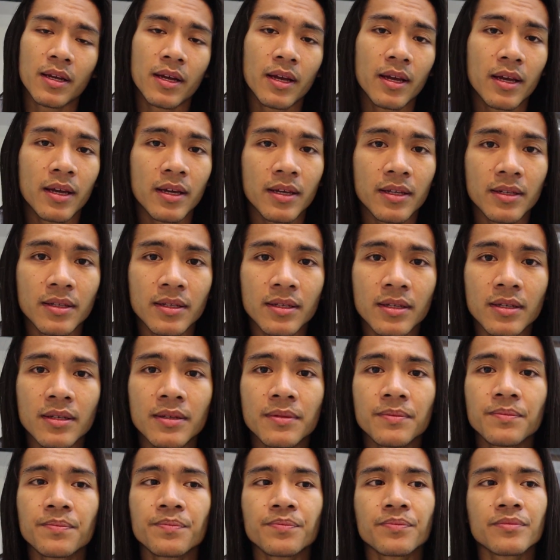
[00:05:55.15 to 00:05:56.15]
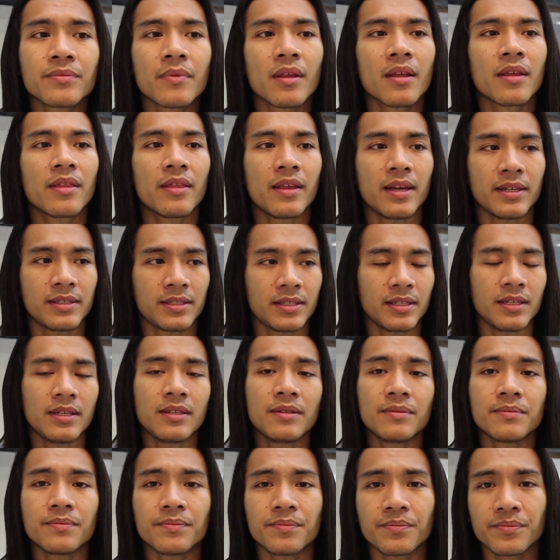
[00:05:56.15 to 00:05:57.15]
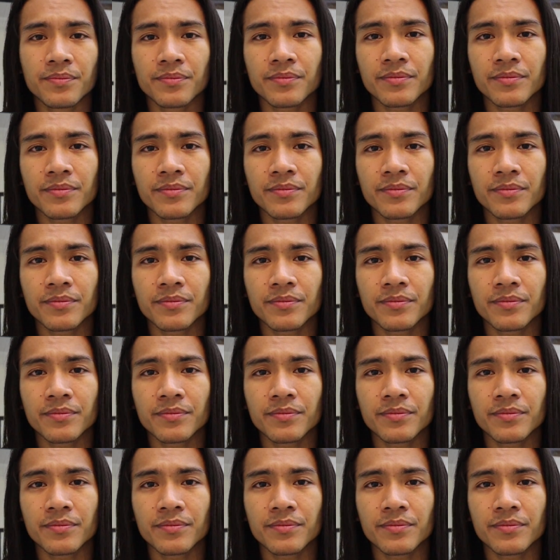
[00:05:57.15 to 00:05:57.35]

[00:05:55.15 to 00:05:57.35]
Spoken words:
And that's it.